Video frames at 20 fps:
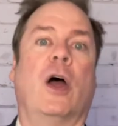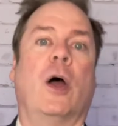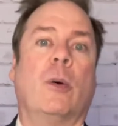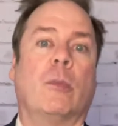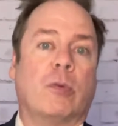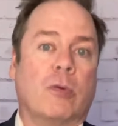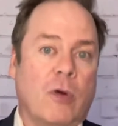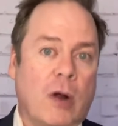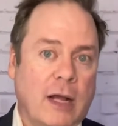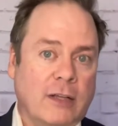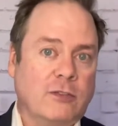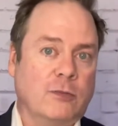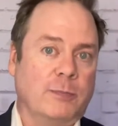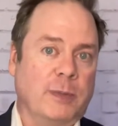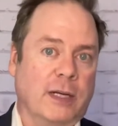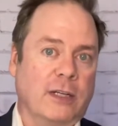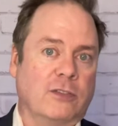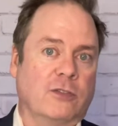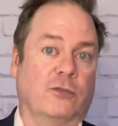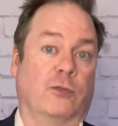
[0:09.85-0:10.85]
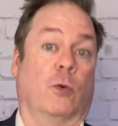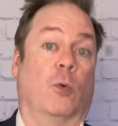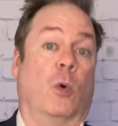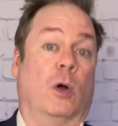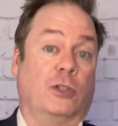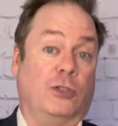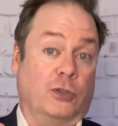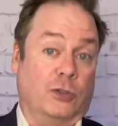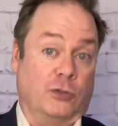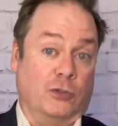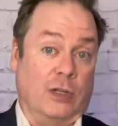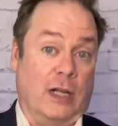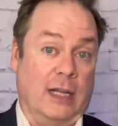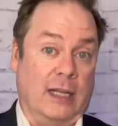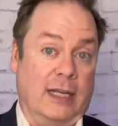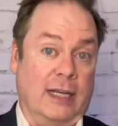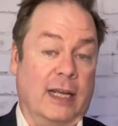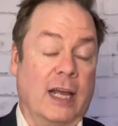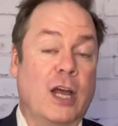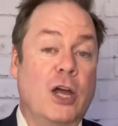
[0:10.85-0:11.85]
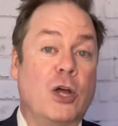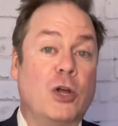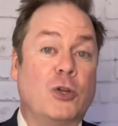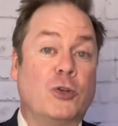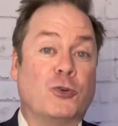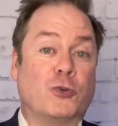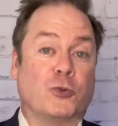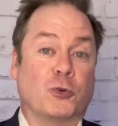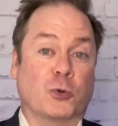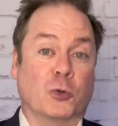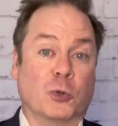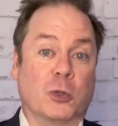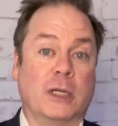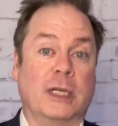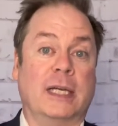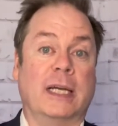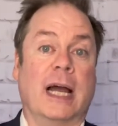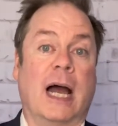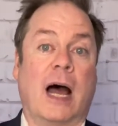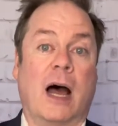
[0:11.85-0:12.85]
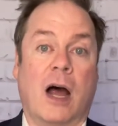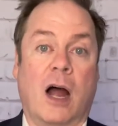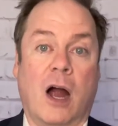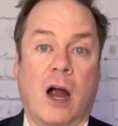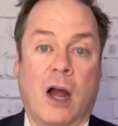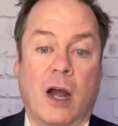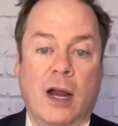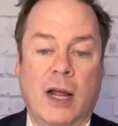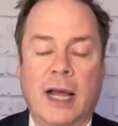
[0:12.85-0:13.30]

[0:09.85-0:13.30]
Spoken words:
prospects for what you're selling truly are.